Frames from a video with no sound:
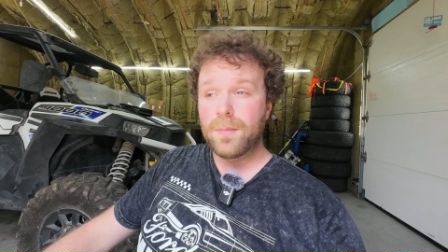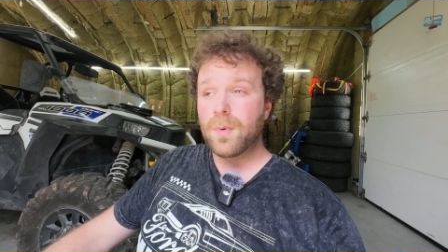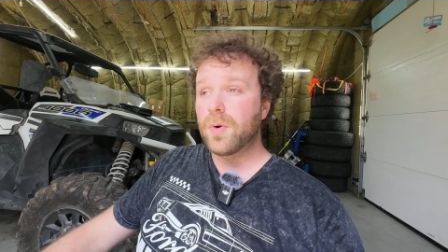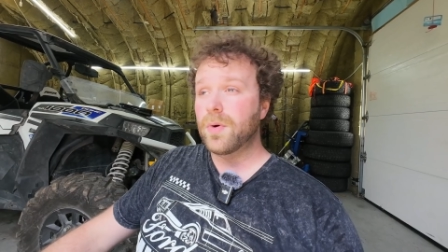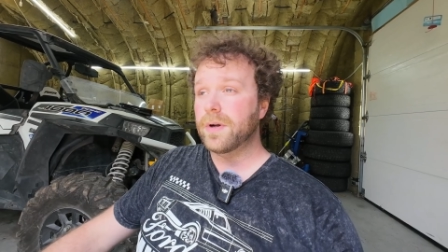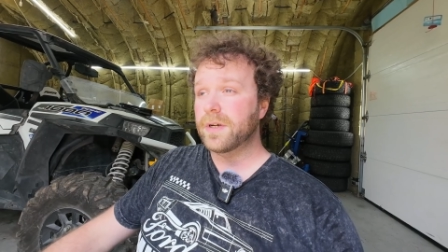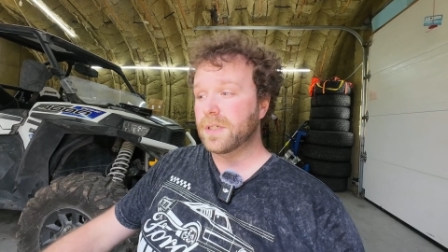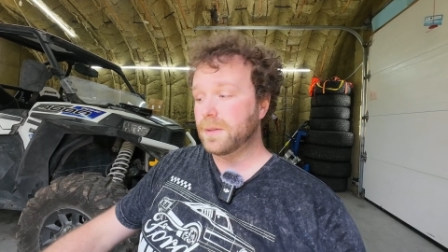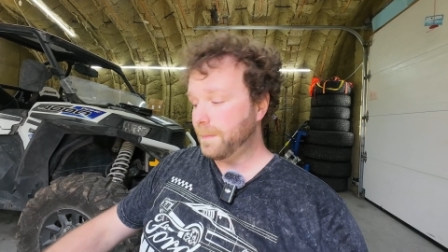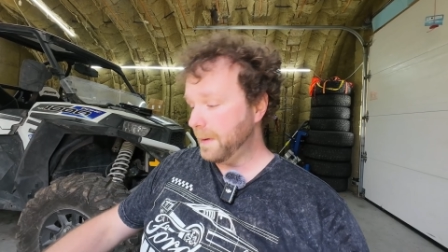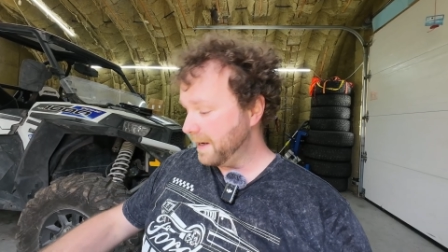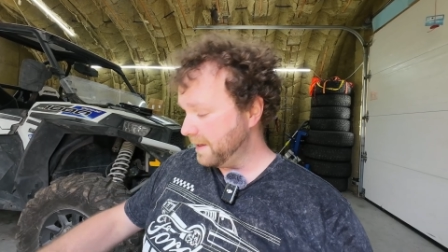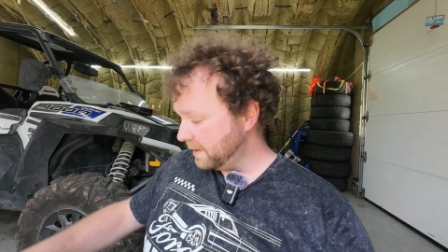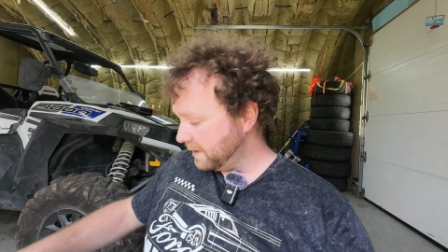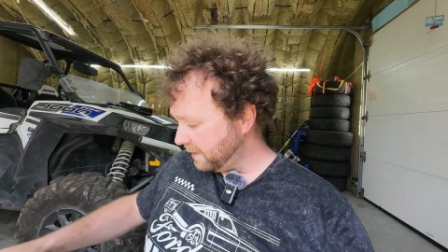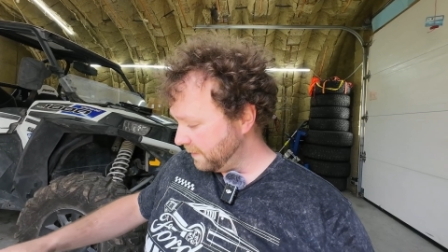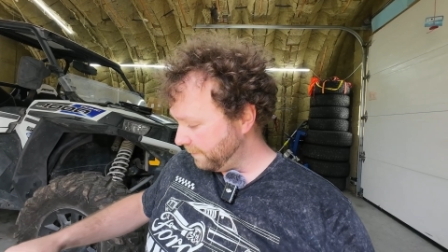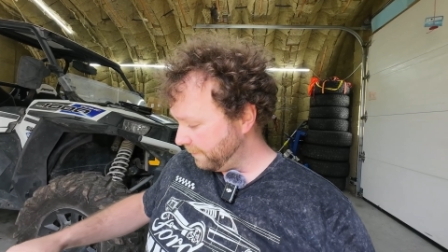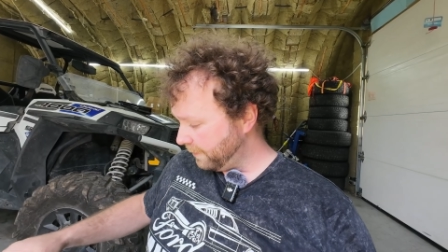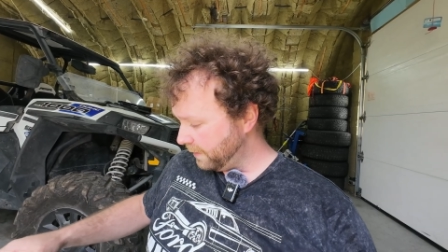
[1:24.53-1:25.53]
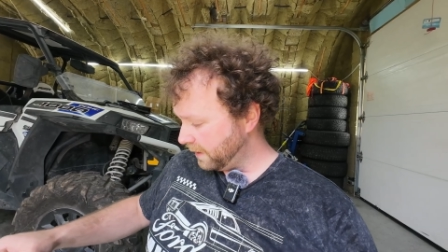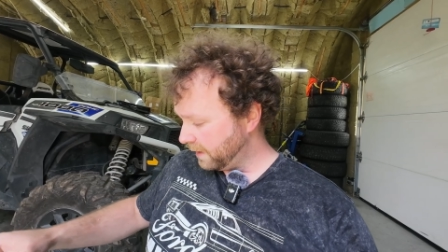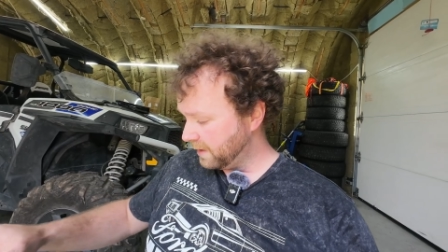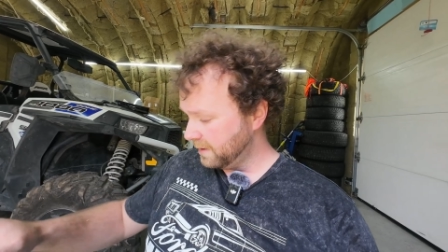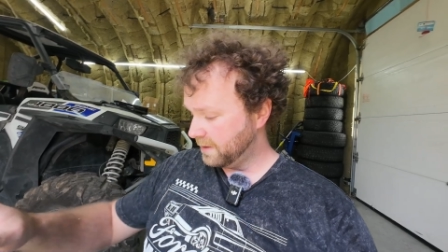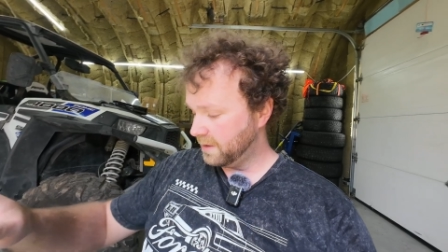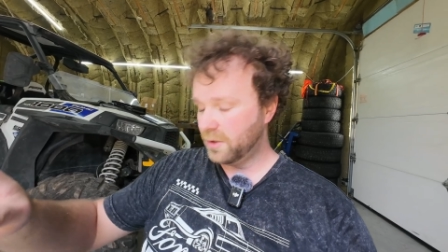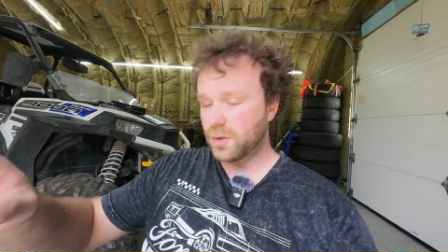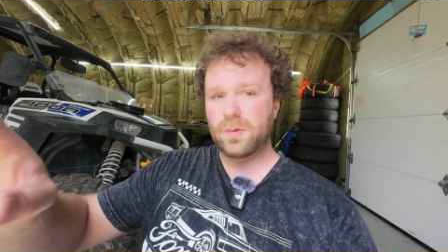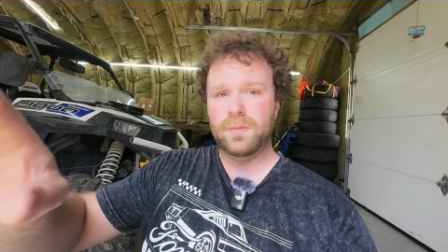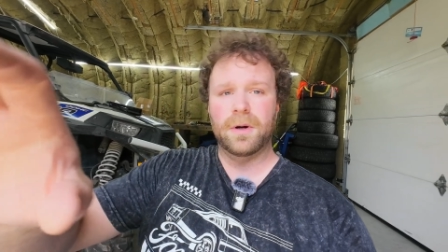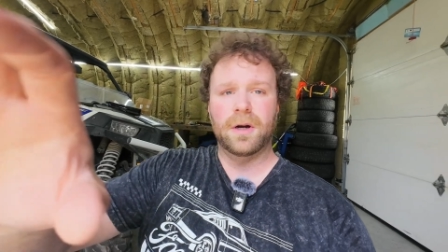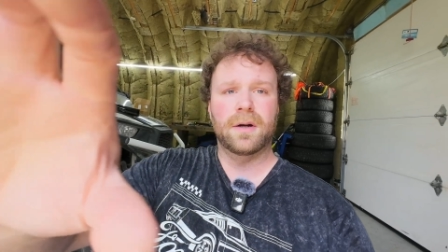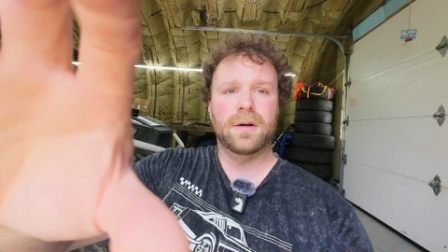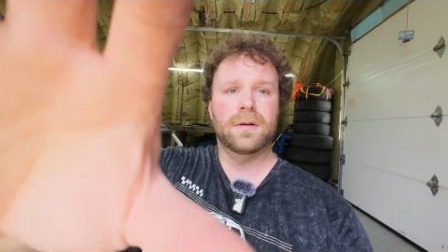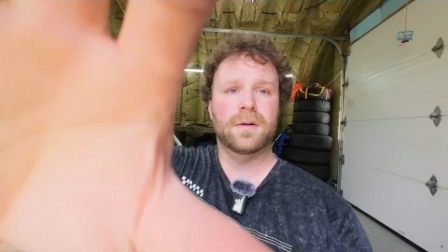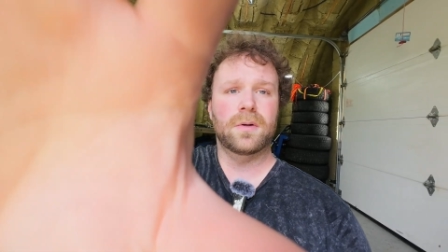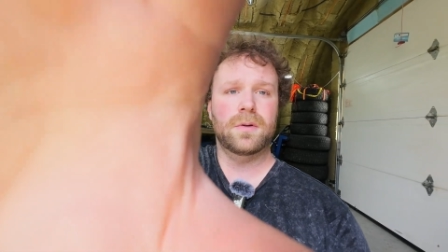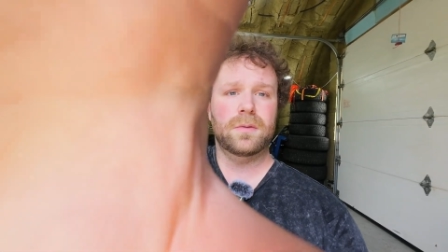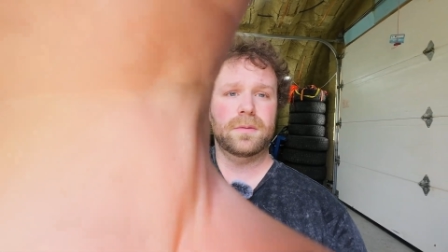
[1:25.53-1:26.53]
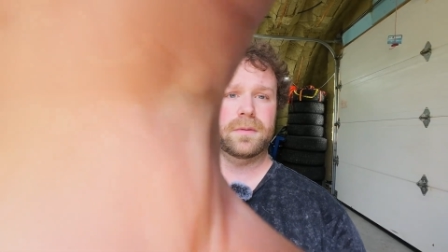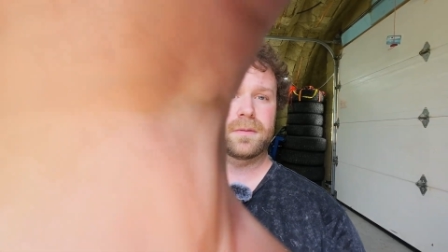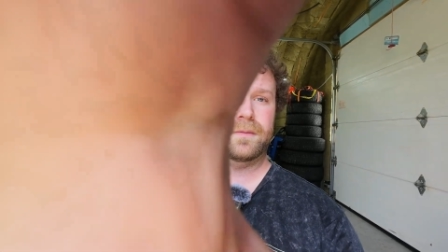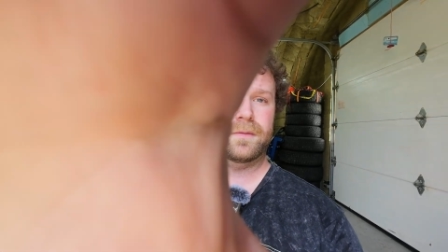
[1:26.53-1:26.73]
more expensive for the consumer. Oh,